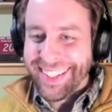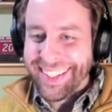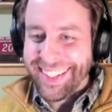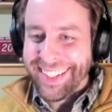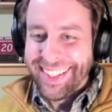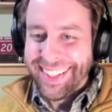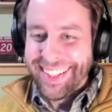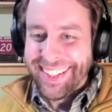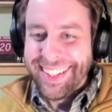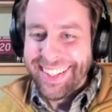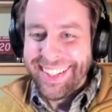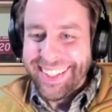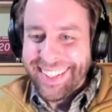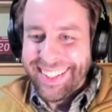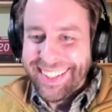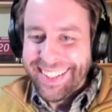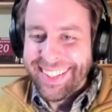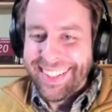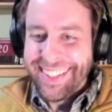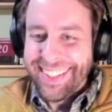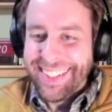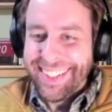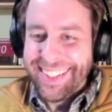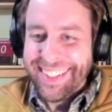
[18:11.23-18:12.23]

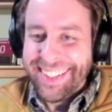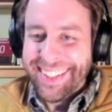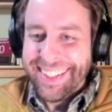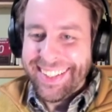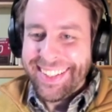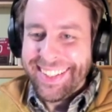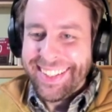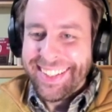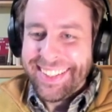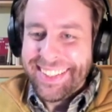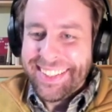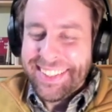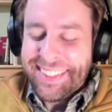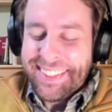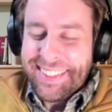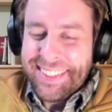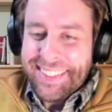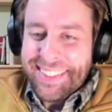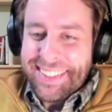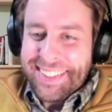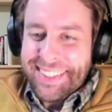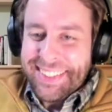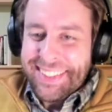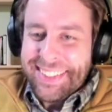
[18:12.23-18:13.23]

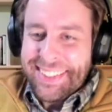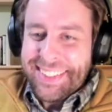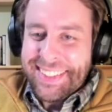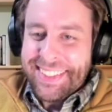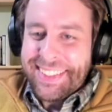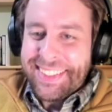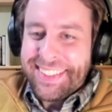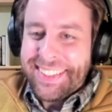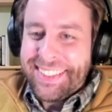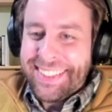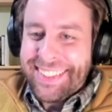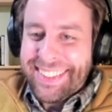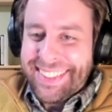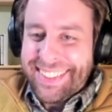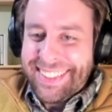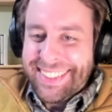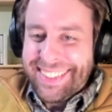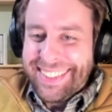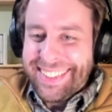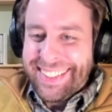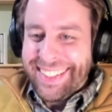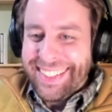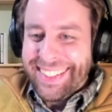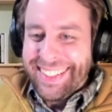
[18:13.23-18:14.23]

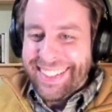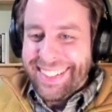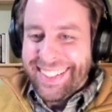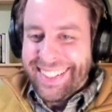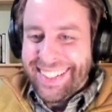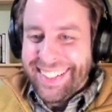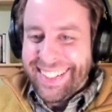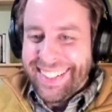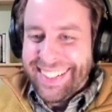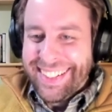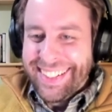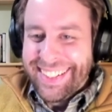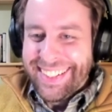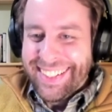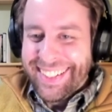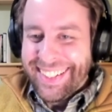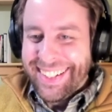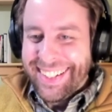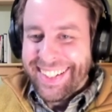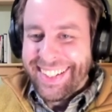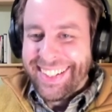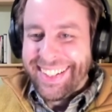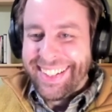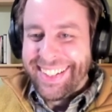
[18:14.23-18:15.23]

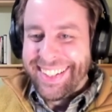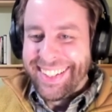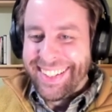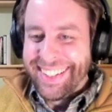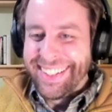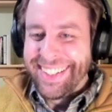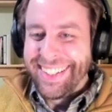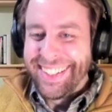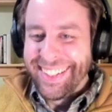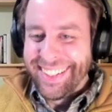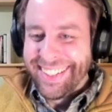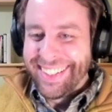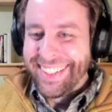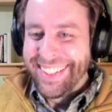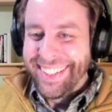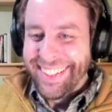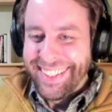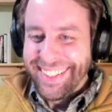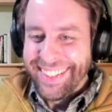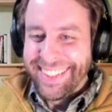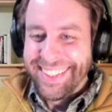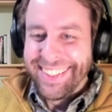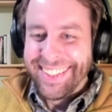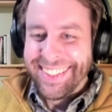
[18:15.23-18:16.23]

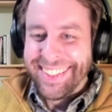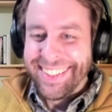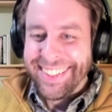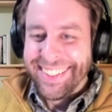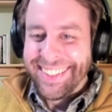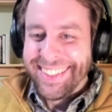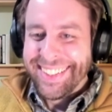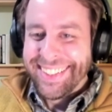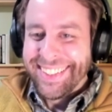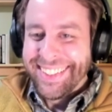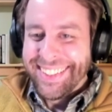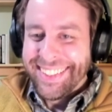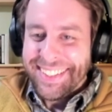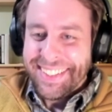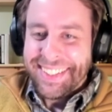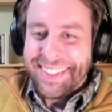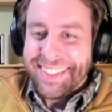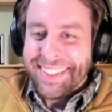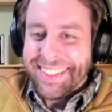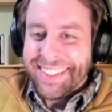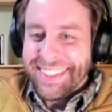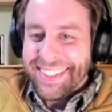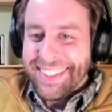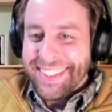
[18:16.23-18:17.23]

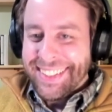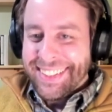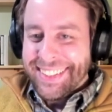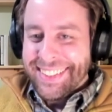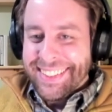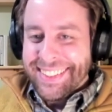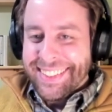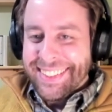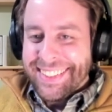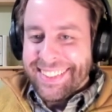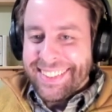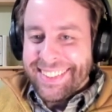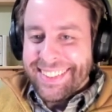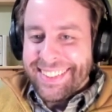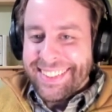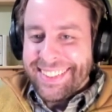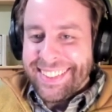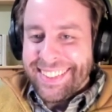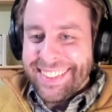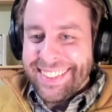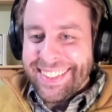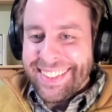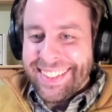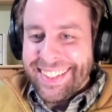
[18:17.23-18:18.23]

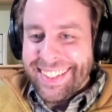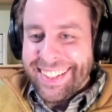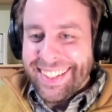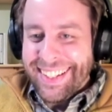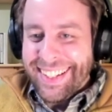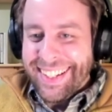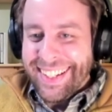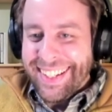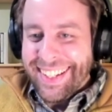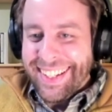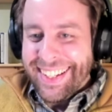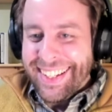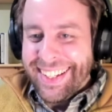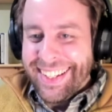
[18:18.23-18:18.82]
[no speech]